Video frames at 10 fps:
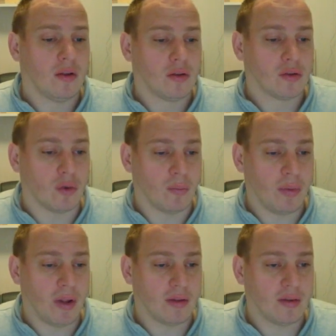So
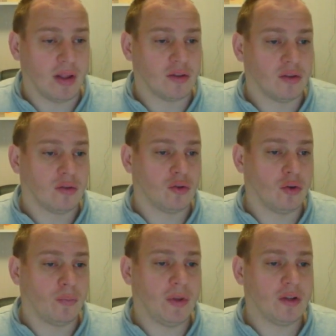black takes 2
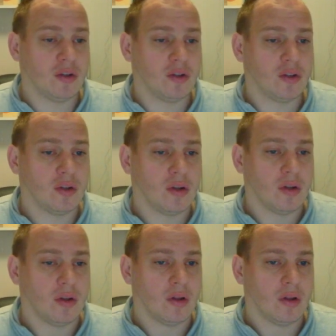pieces
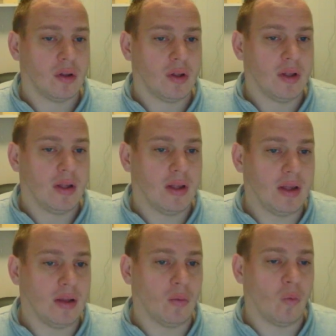
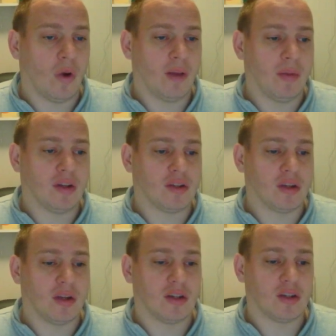and white makes a
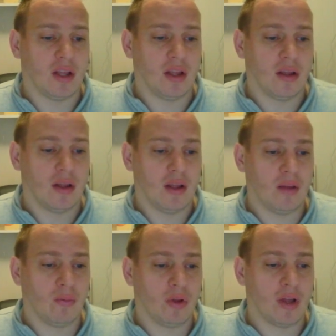nice king, and
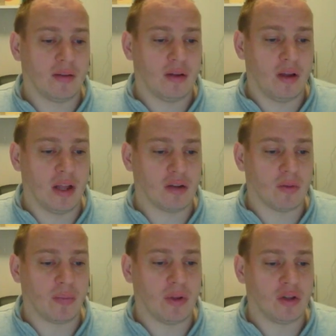we'll get an extra
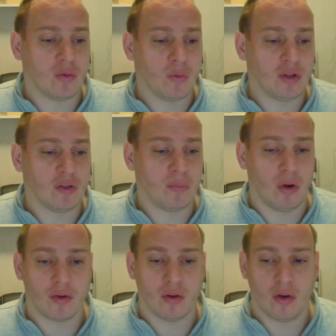piece which is
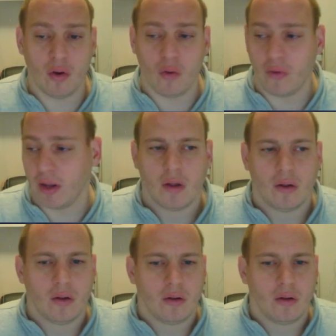blocked over here.